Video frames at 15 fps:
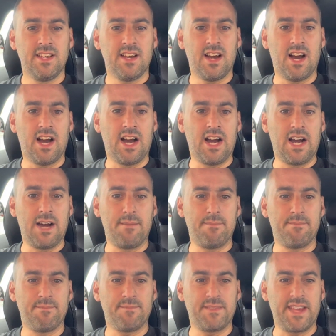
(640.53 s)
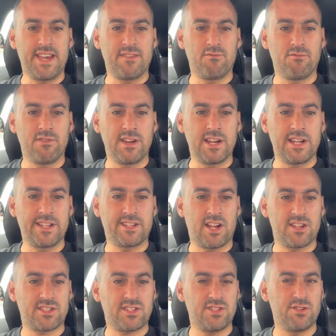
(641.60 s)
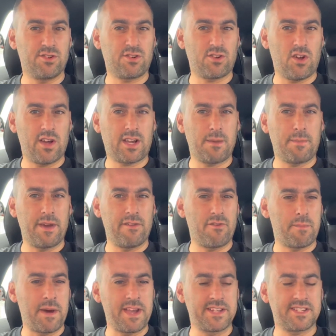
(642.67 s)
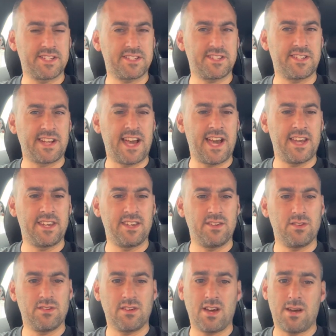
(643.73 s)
It really does look like a bit of a basic sedan